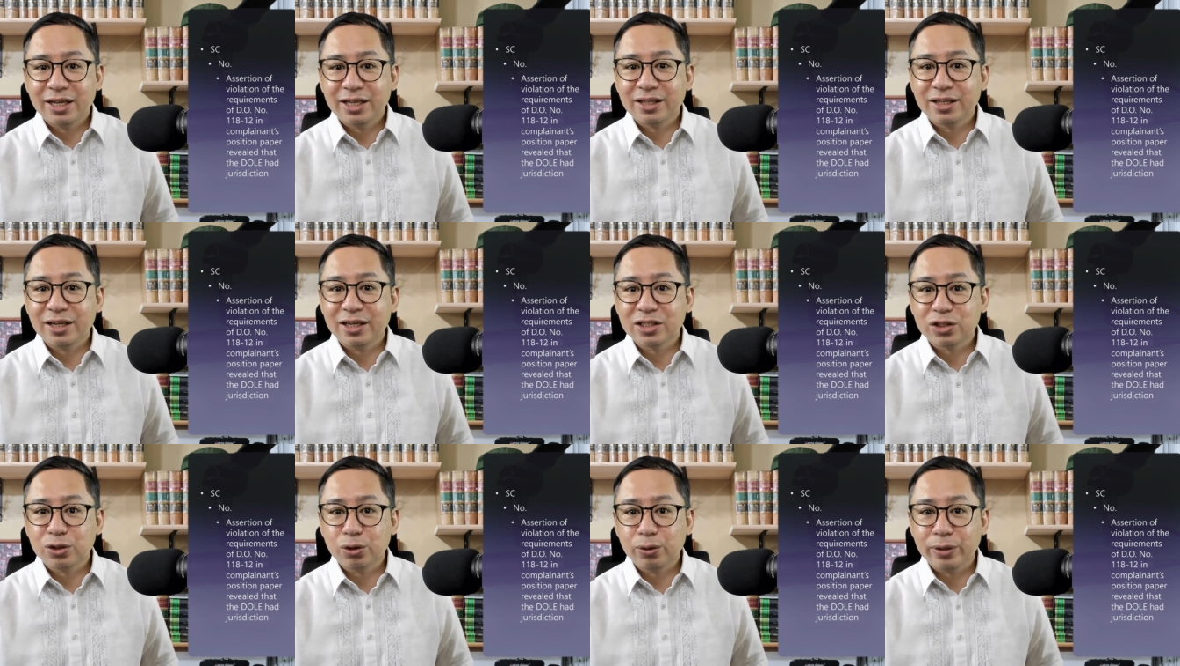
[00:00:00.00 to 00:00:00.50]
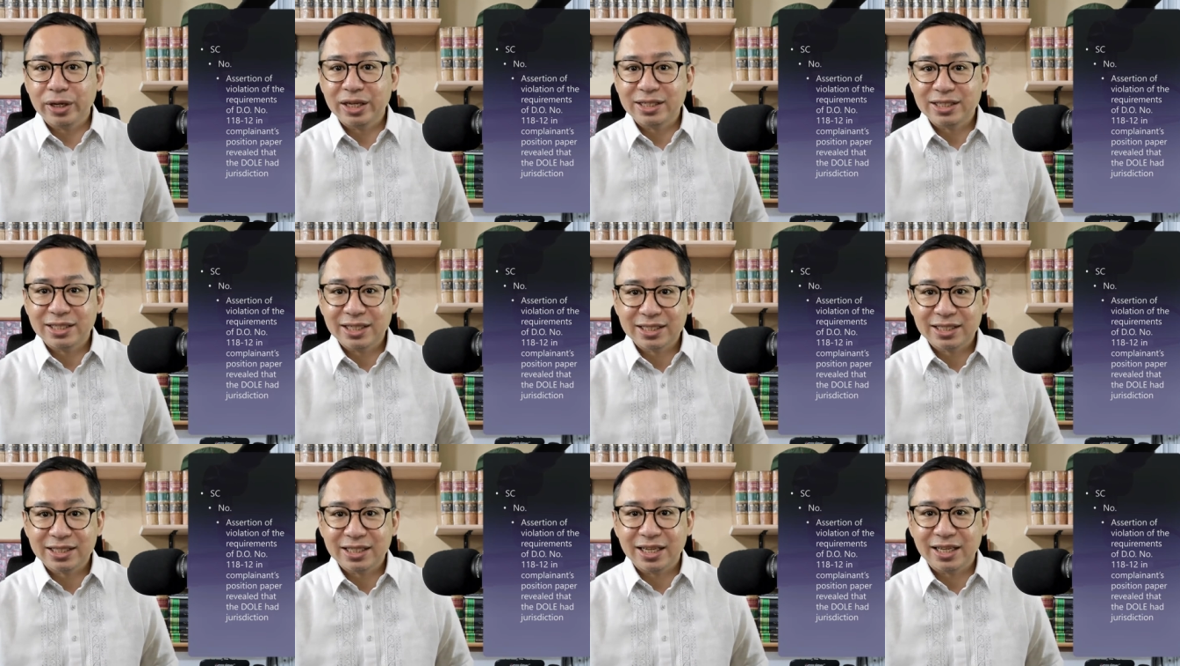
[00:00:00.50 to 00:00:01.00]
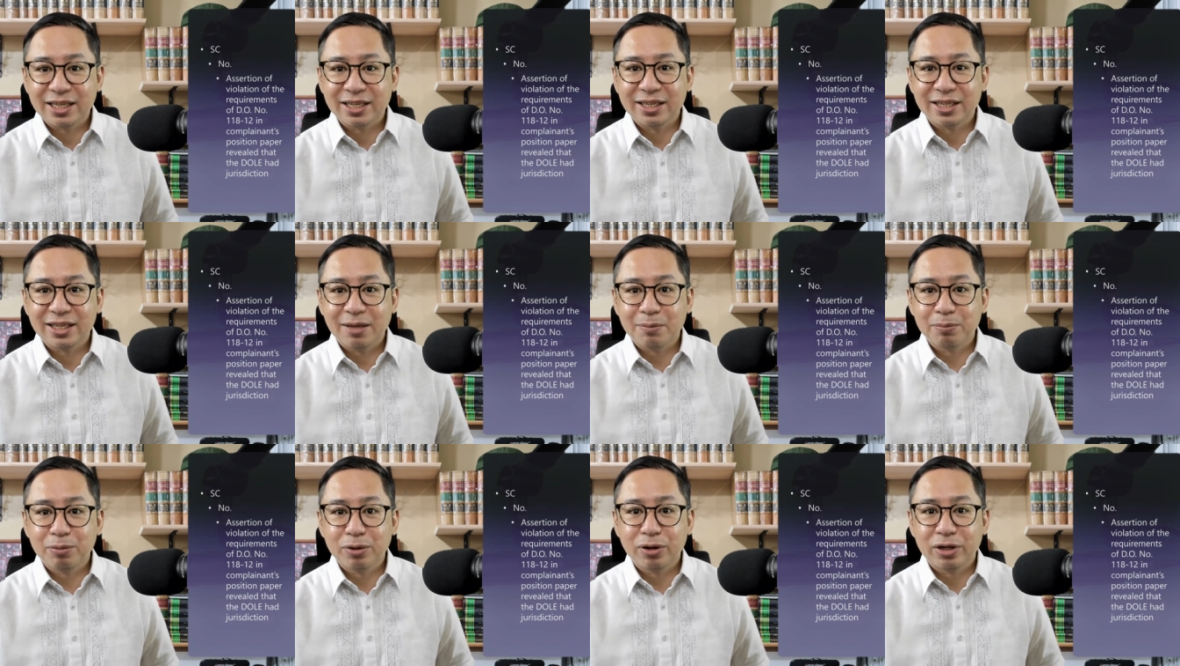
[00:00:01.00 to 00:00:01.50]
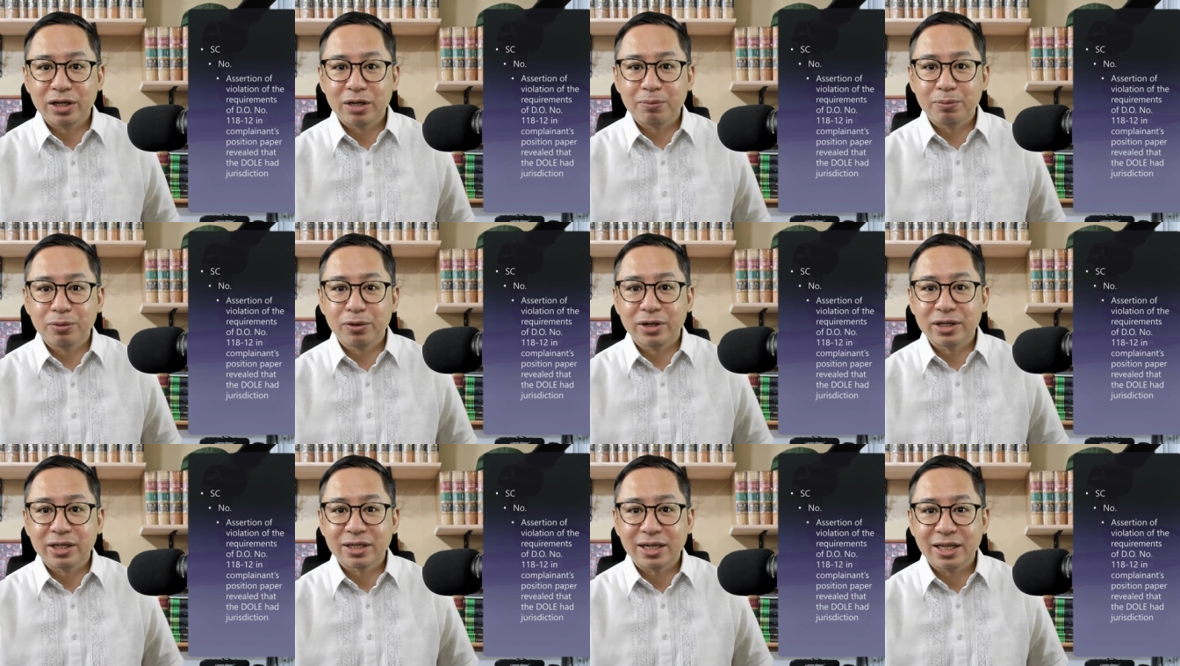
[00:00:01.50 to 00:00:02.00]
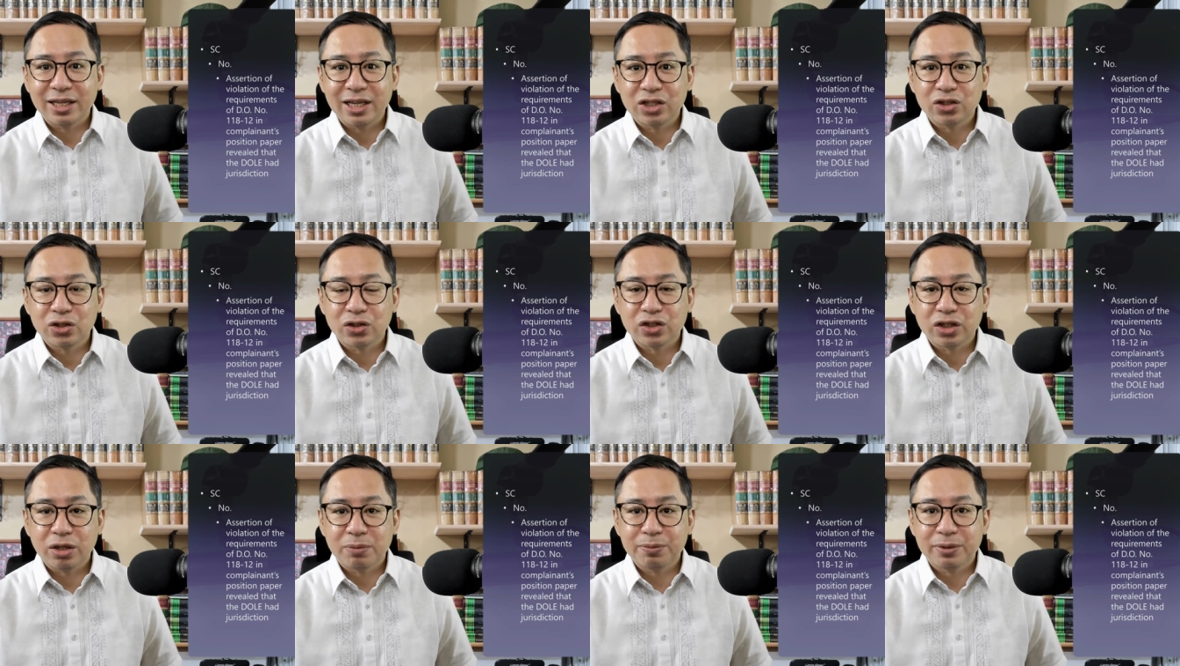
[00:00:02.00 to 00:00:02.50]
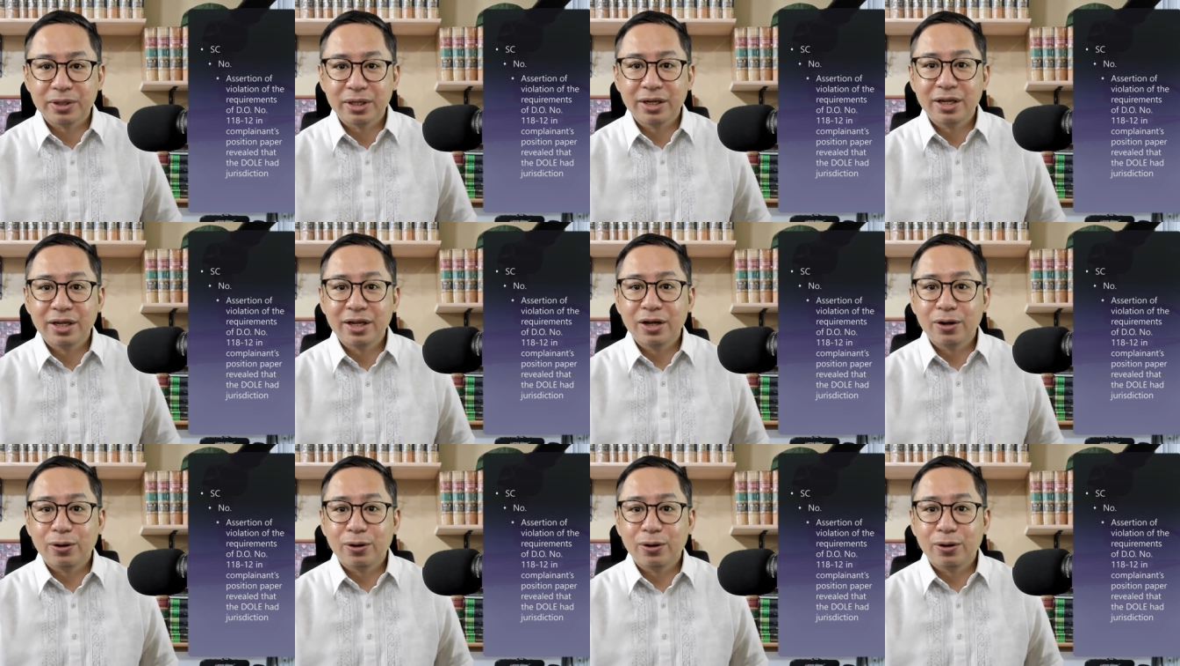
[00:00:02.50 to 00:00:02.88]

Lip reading: and there is no existing employer-employee relationship,